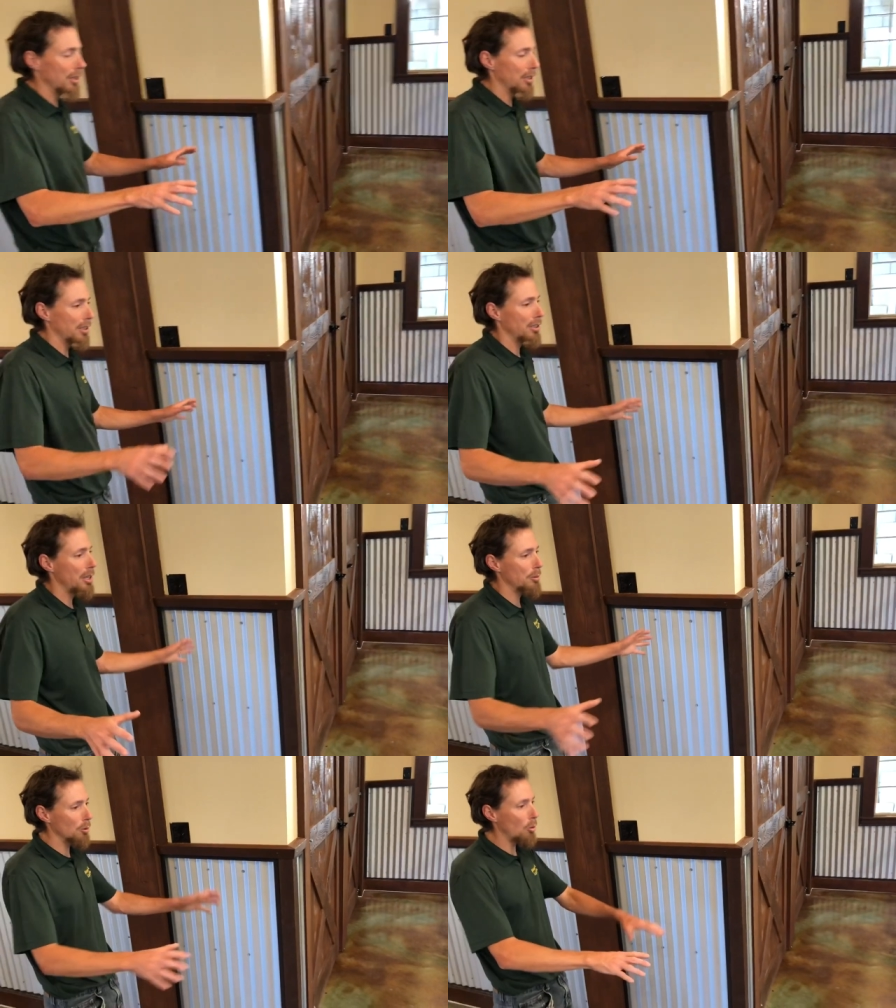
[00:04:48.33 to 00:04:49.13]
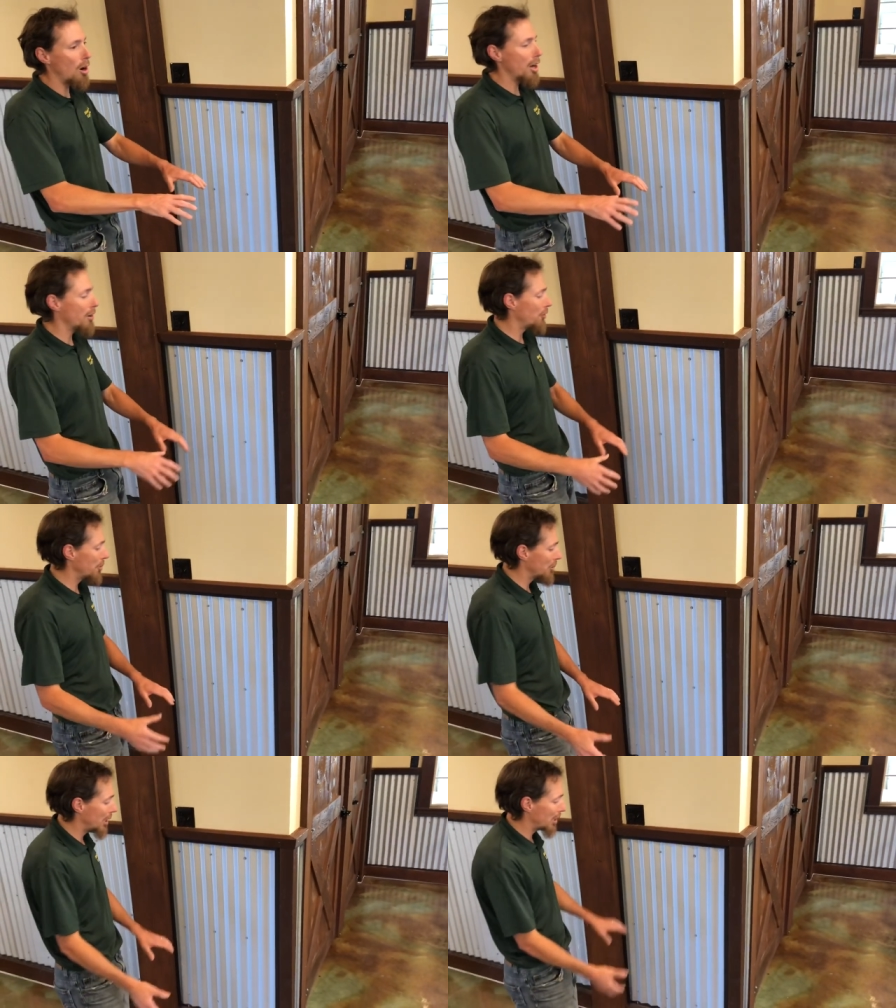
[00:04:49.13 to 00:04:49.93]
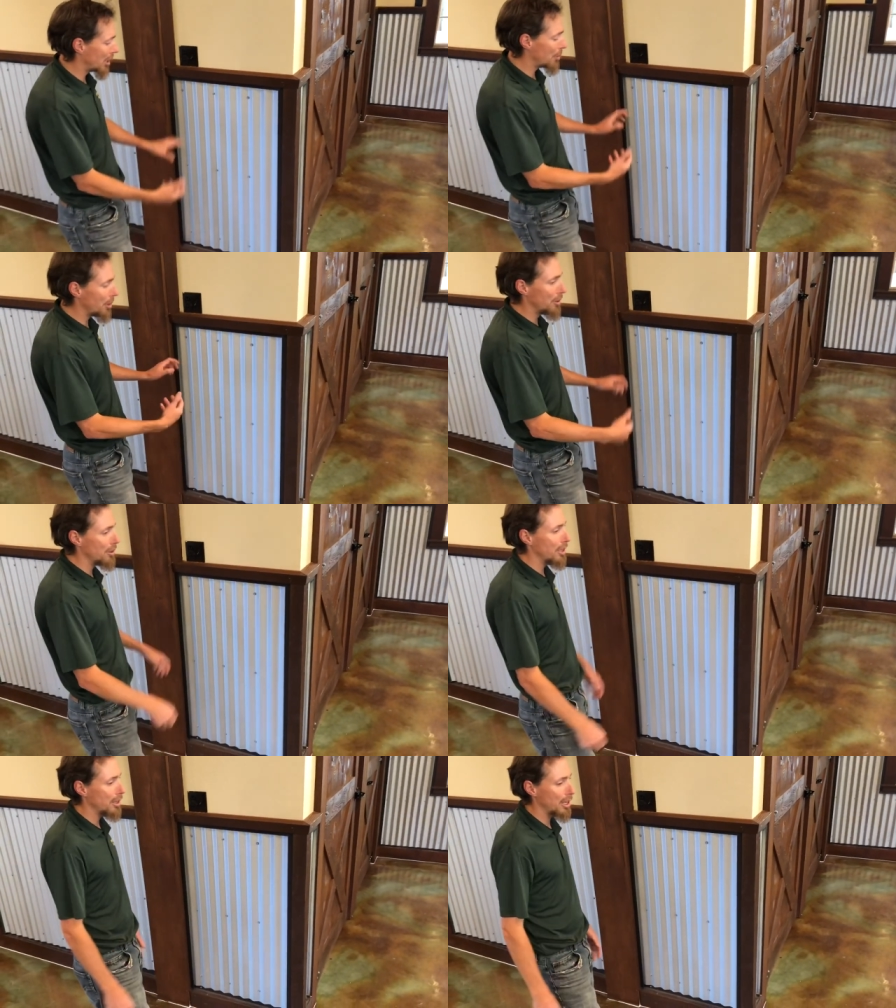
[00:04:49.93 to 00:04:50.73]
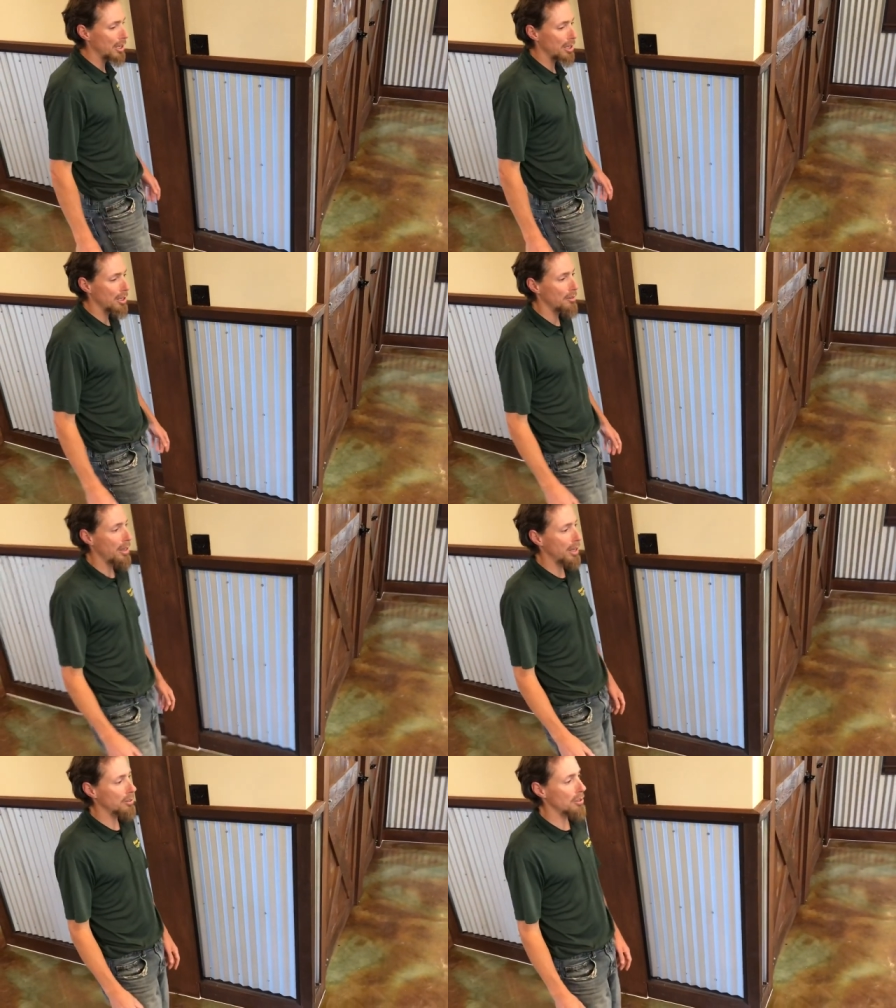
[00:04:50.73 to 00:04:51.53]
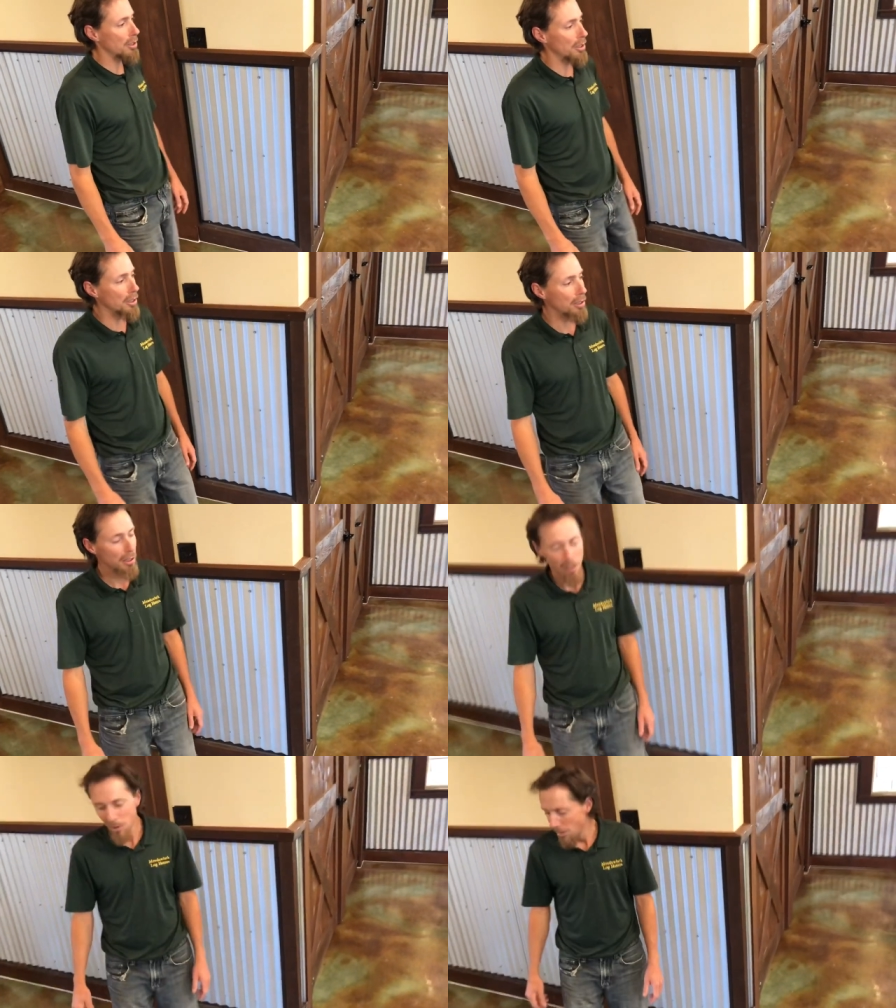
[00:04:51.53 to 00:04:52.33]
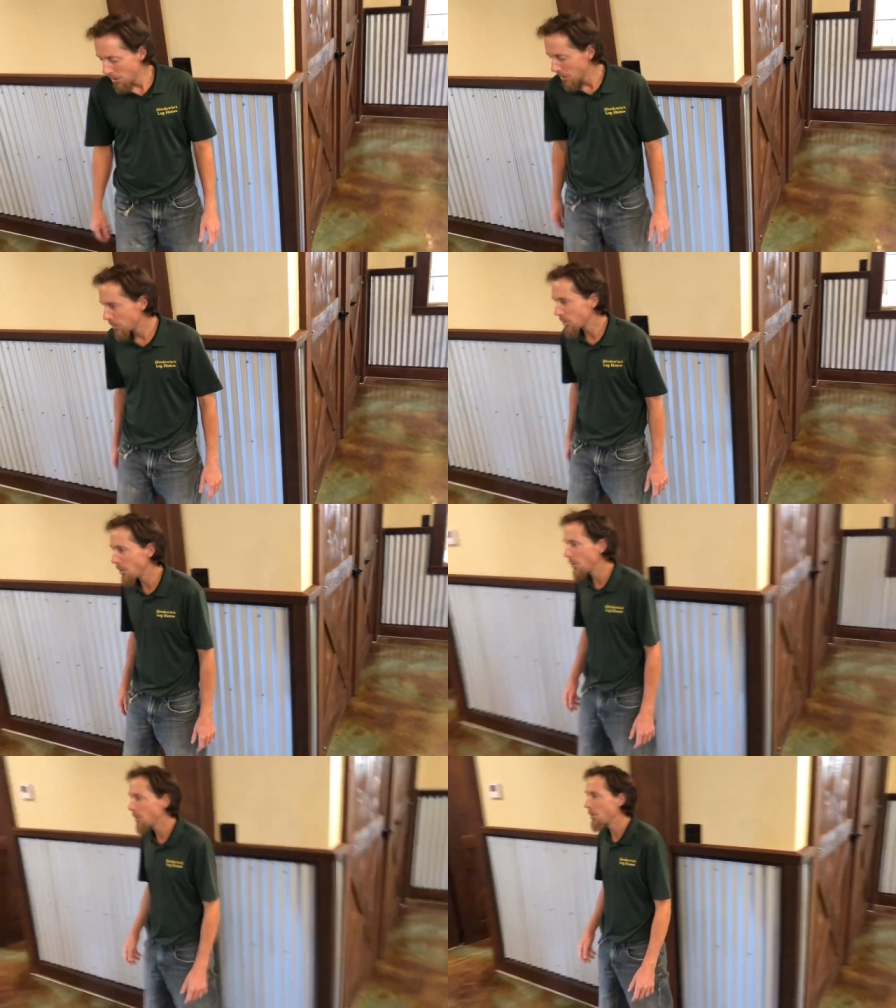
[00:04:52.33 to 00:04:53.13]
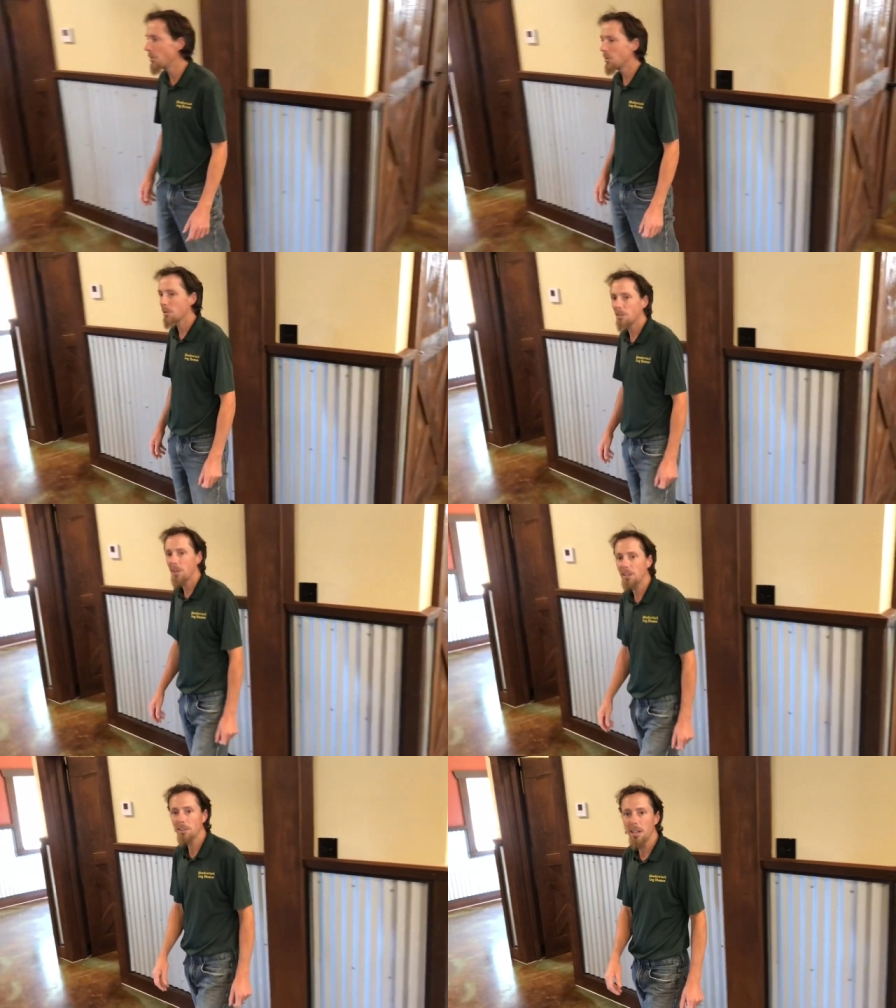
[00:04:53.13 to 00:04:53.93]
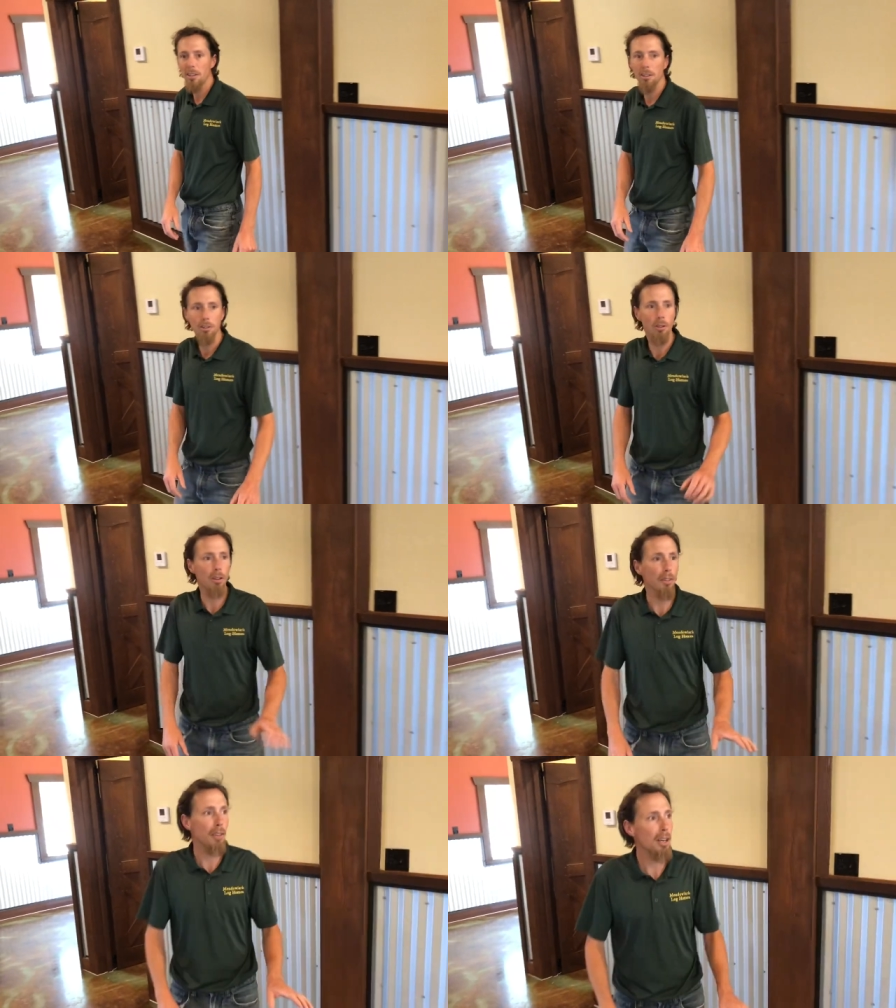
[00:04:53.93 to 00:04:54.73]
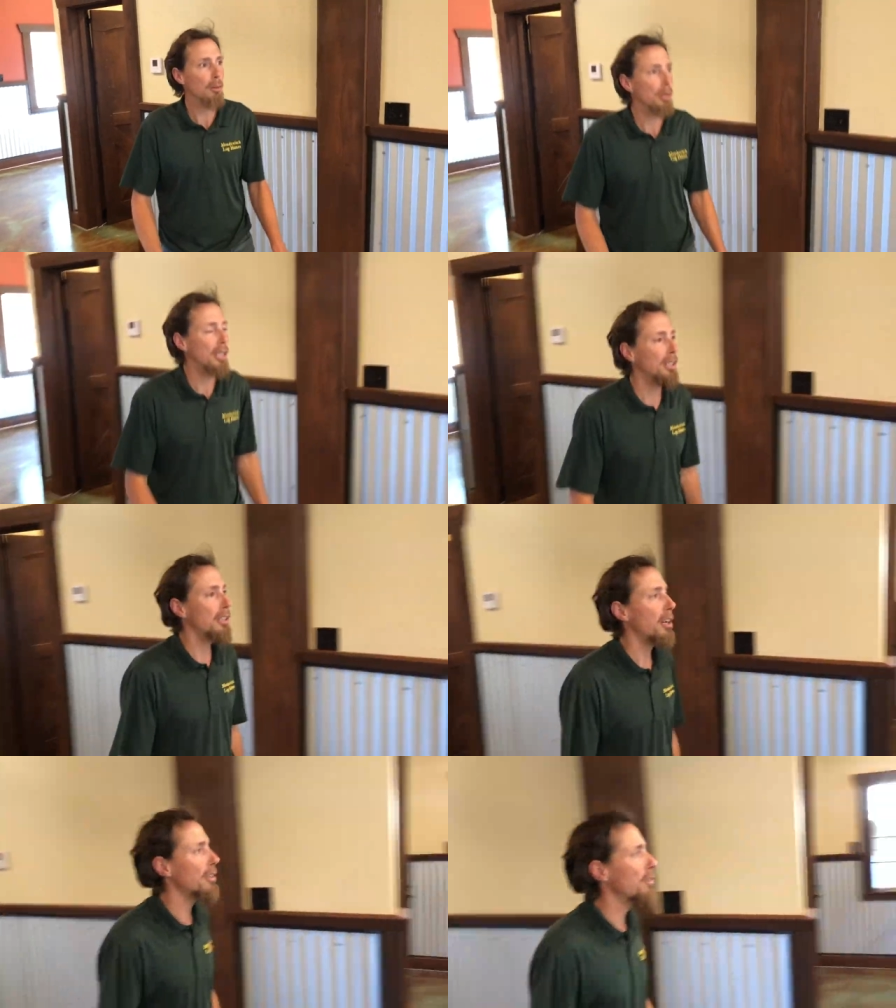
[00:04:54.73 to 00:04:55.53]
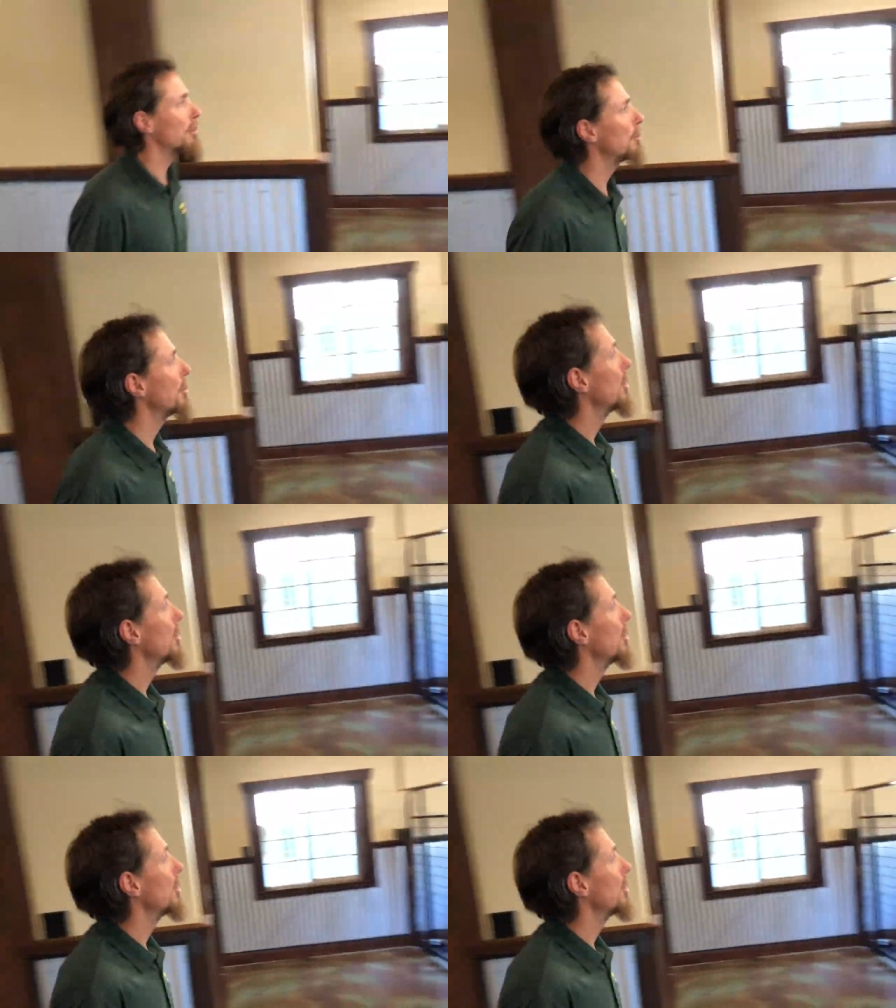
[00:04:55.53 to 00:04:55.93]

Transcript: it keeps the water from getting up underneath any of the exterior. So that's kind of the story there. We did custom,